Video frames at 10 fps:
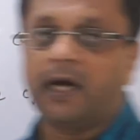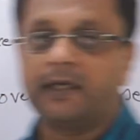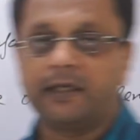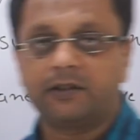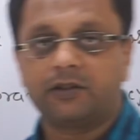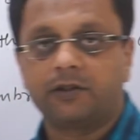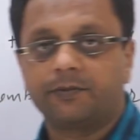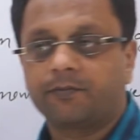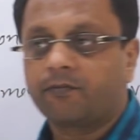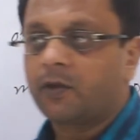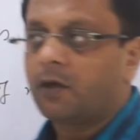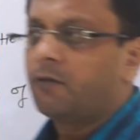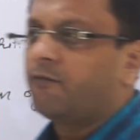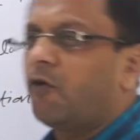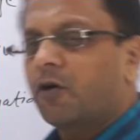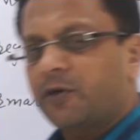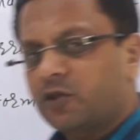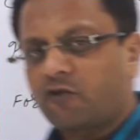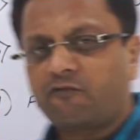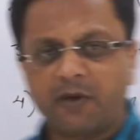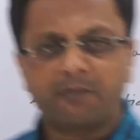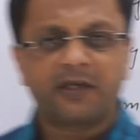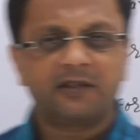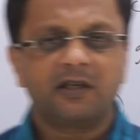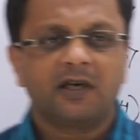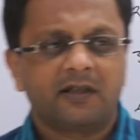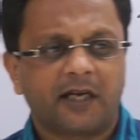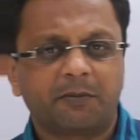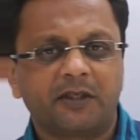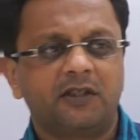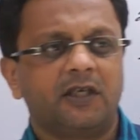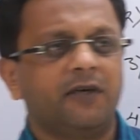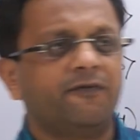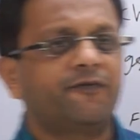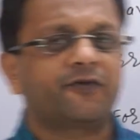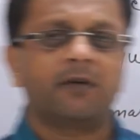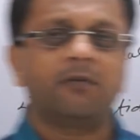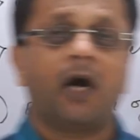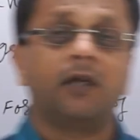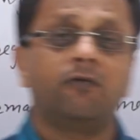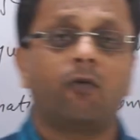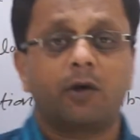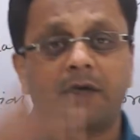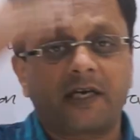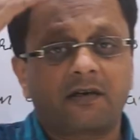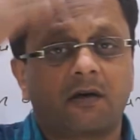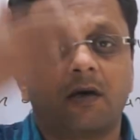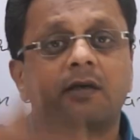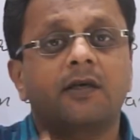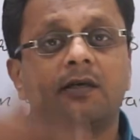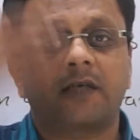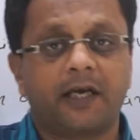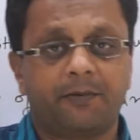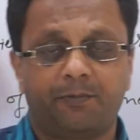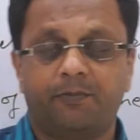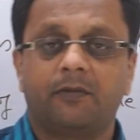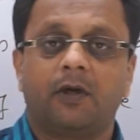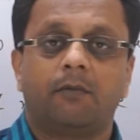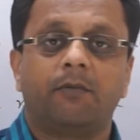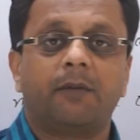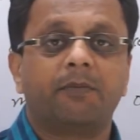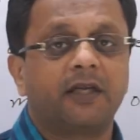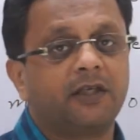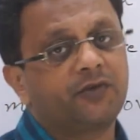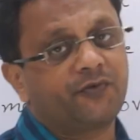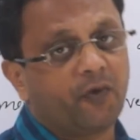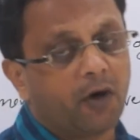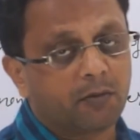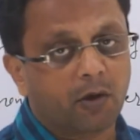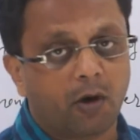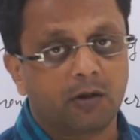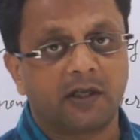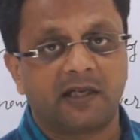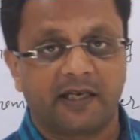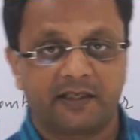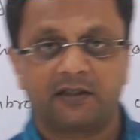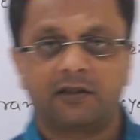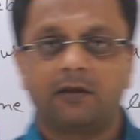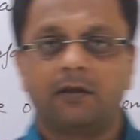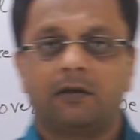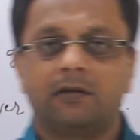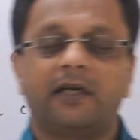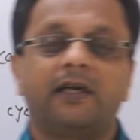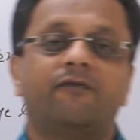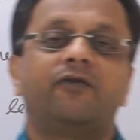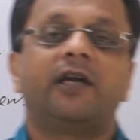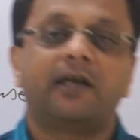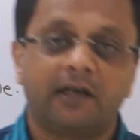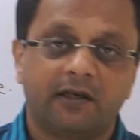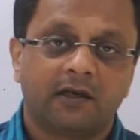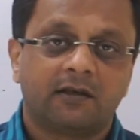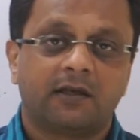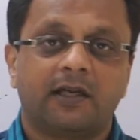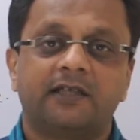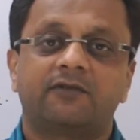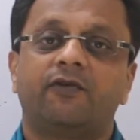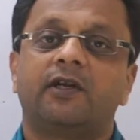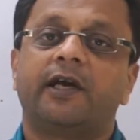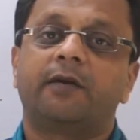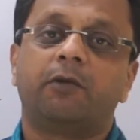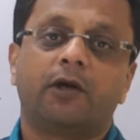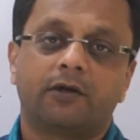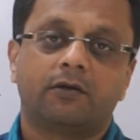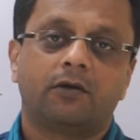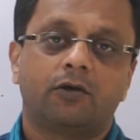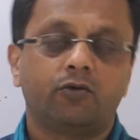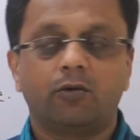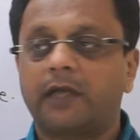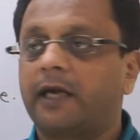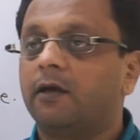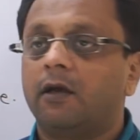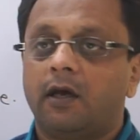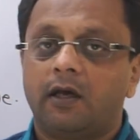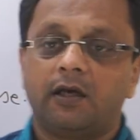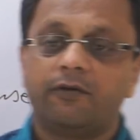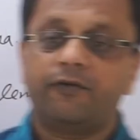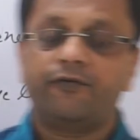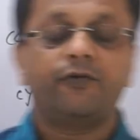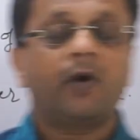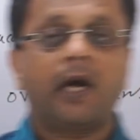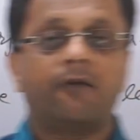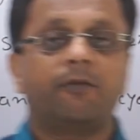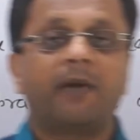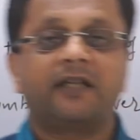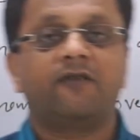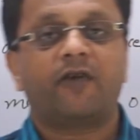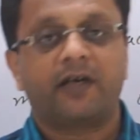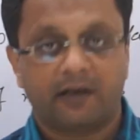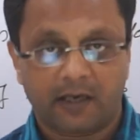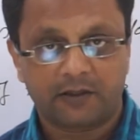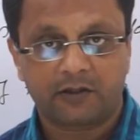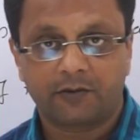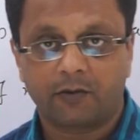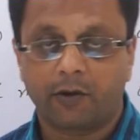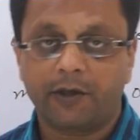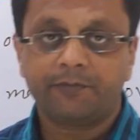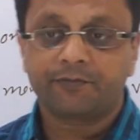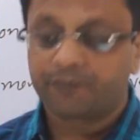eye lens. Formation of membranes, that means if some unwanted curtain type membrane is formed on the lens, then definitely the lens will get blurred. You know that if you have a magnifying glass, okay,